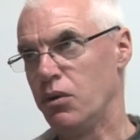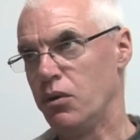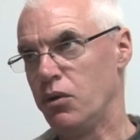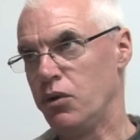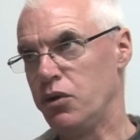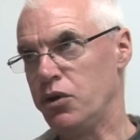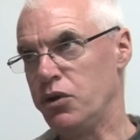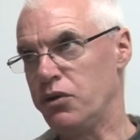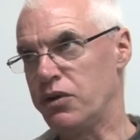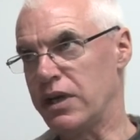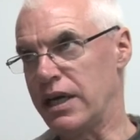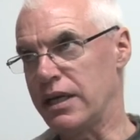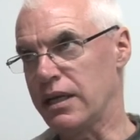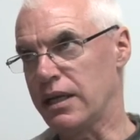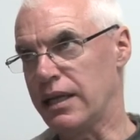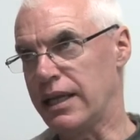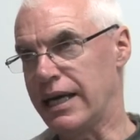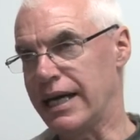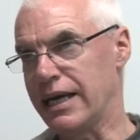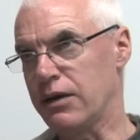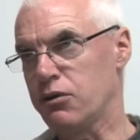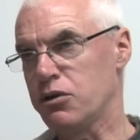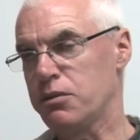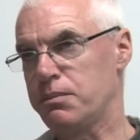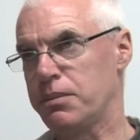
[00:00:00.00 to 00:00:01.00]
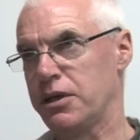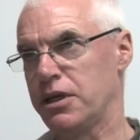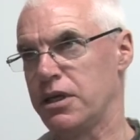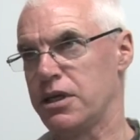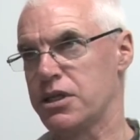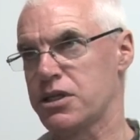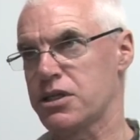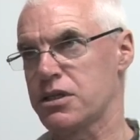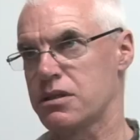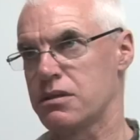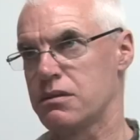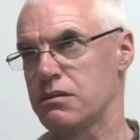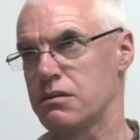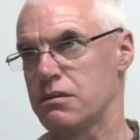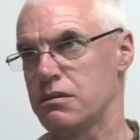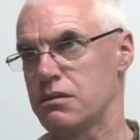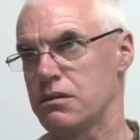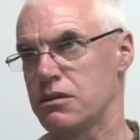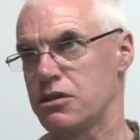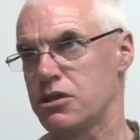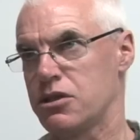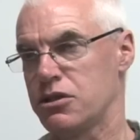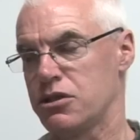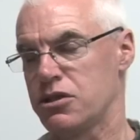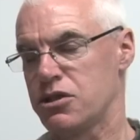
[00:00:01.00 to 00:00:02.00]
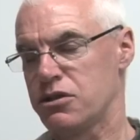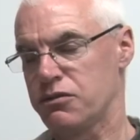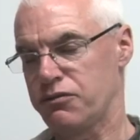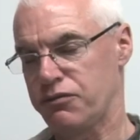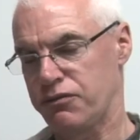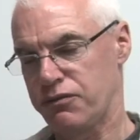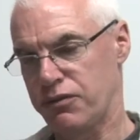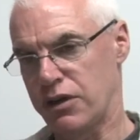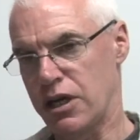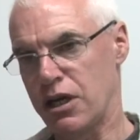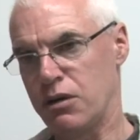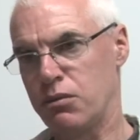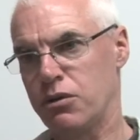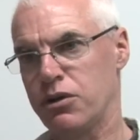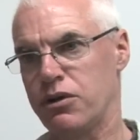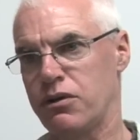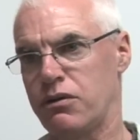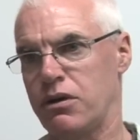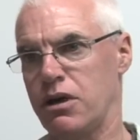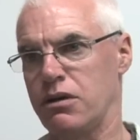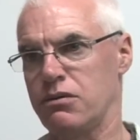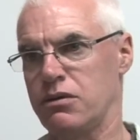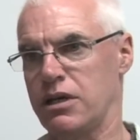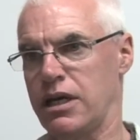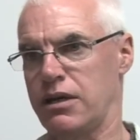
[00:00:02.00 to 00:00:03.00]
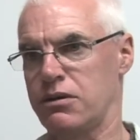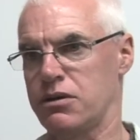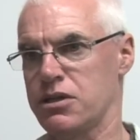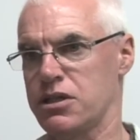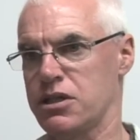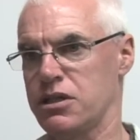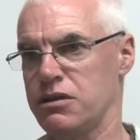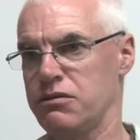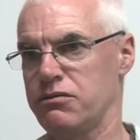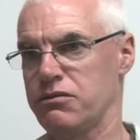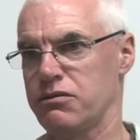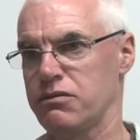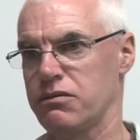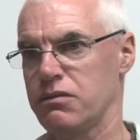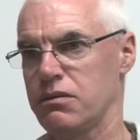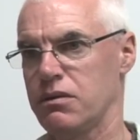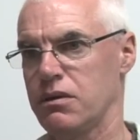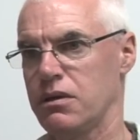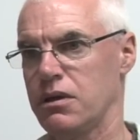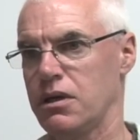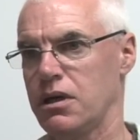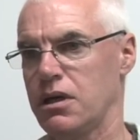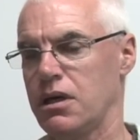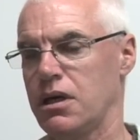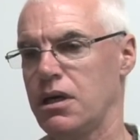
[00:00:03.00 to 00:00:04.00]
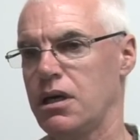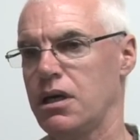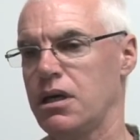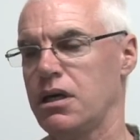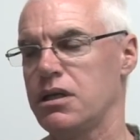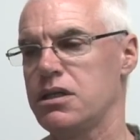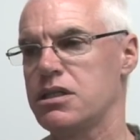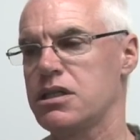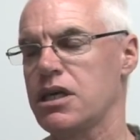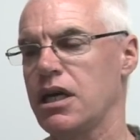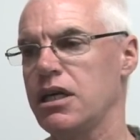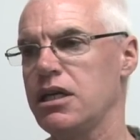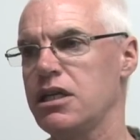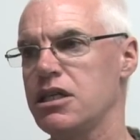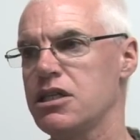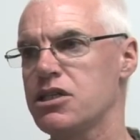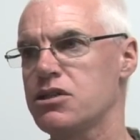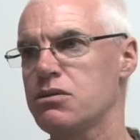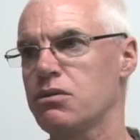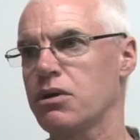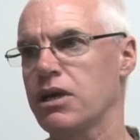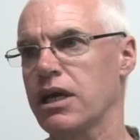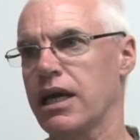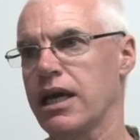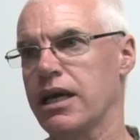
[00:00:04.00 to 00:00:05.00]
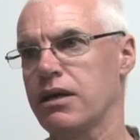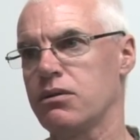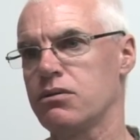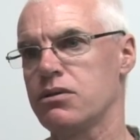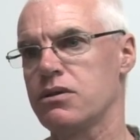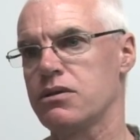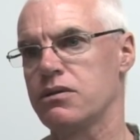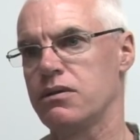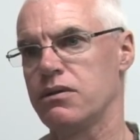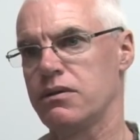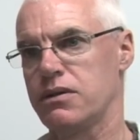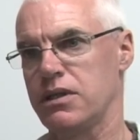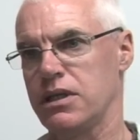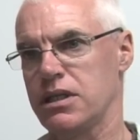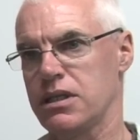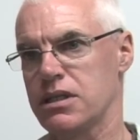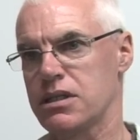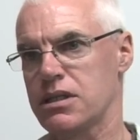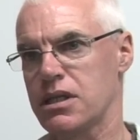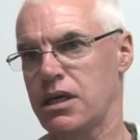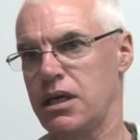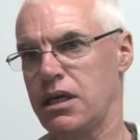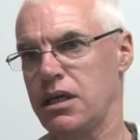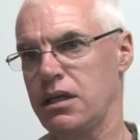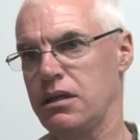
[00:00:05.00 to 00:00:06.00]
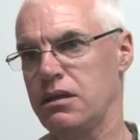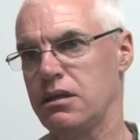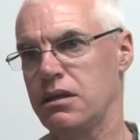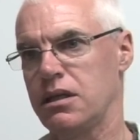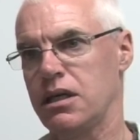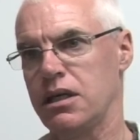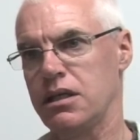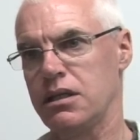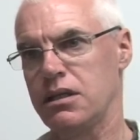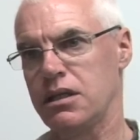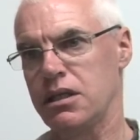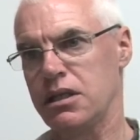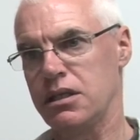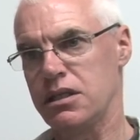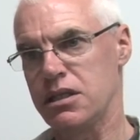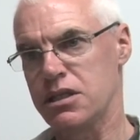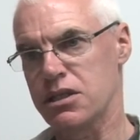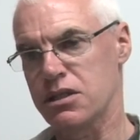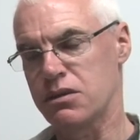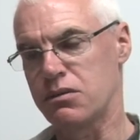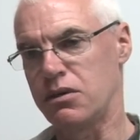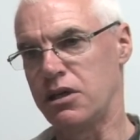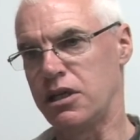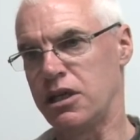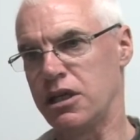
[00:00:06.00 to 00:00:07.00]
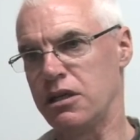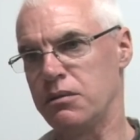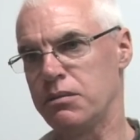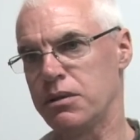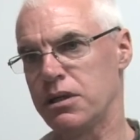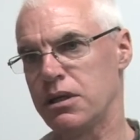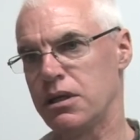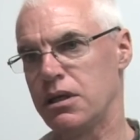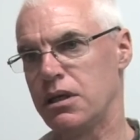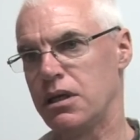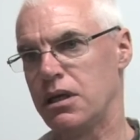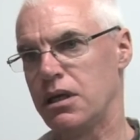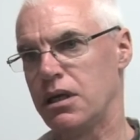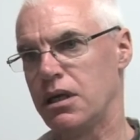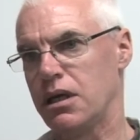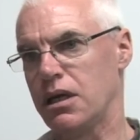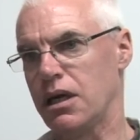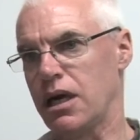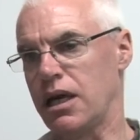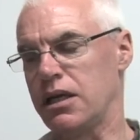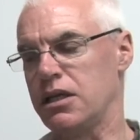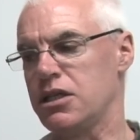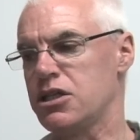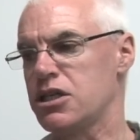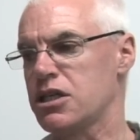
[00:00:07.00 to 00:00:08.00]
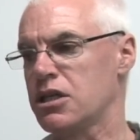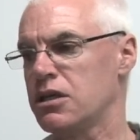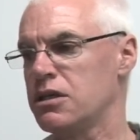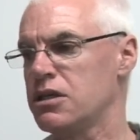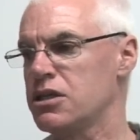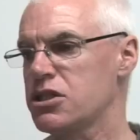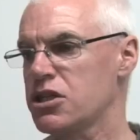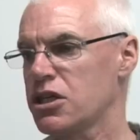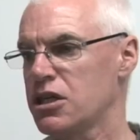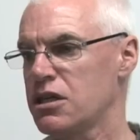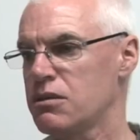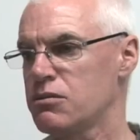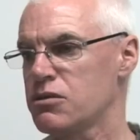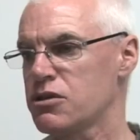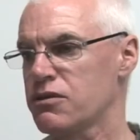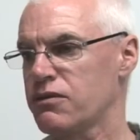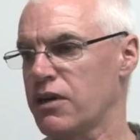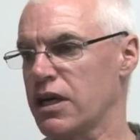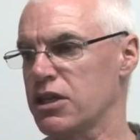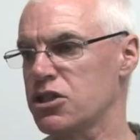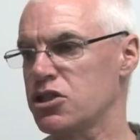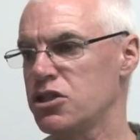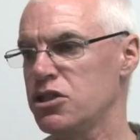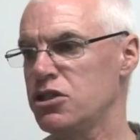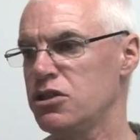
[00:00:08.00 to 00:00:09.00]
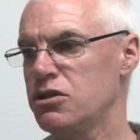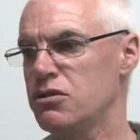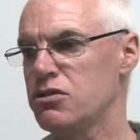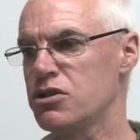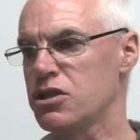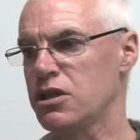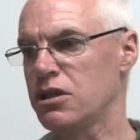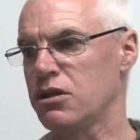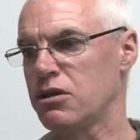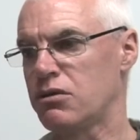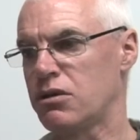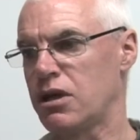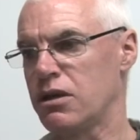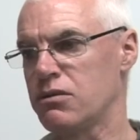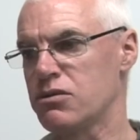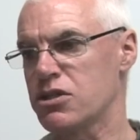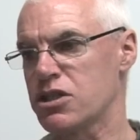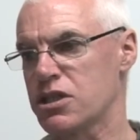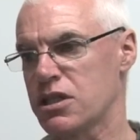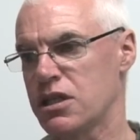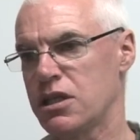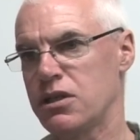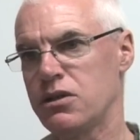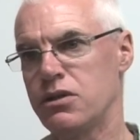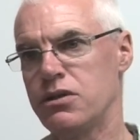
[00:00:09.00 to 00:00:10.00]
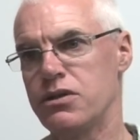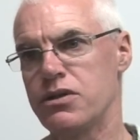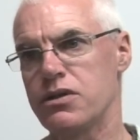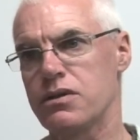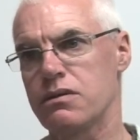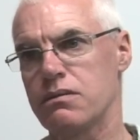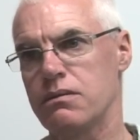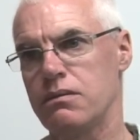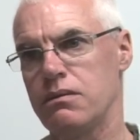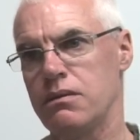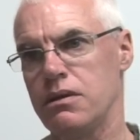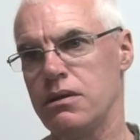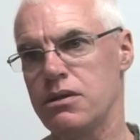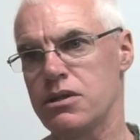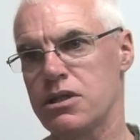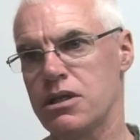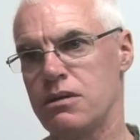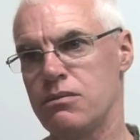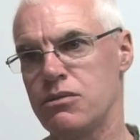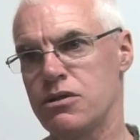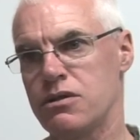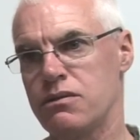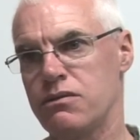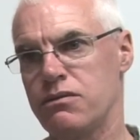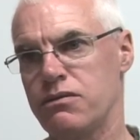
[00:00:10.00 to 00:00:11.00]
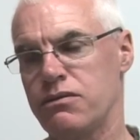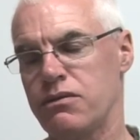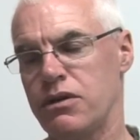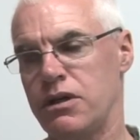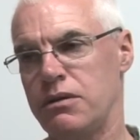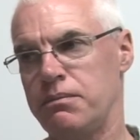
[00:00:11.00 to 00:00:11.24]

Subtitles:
You then allow the person to flow with their own narrative. Take into account the things they describe. And in terms of actually using your own skills, in terms of